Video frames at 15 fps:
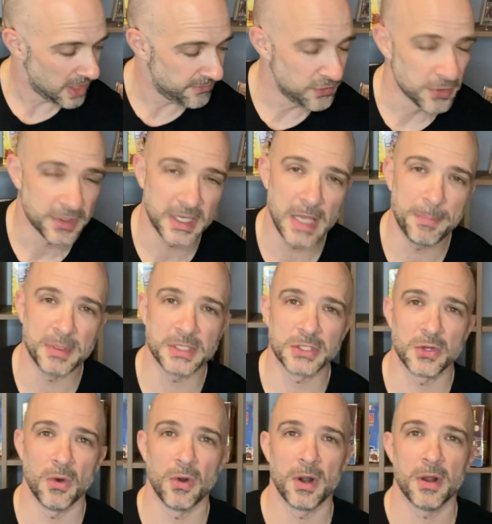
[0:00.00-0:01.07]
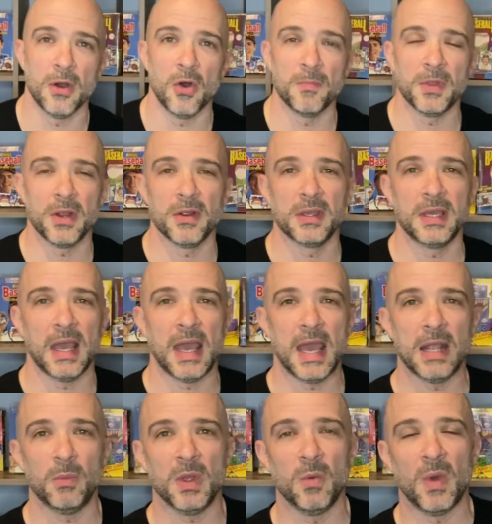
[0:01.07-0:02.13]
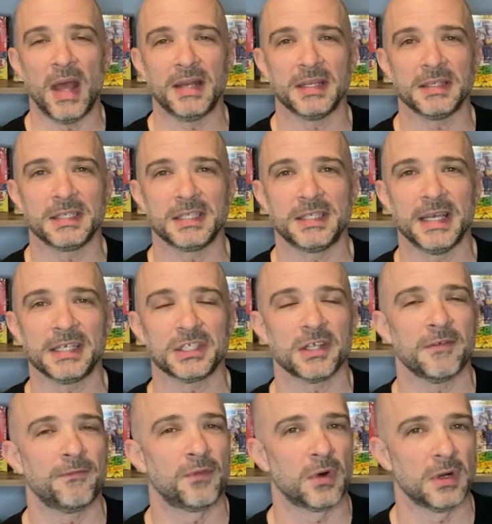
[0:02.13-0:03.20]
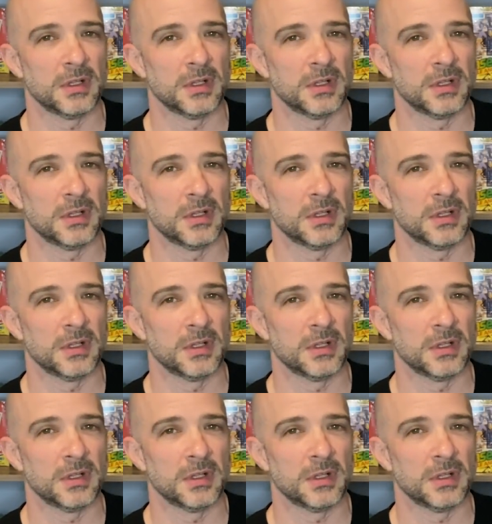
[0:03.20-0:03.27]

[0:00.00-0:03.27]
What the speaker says: if you're keeping score at home there, gang, we went 6 for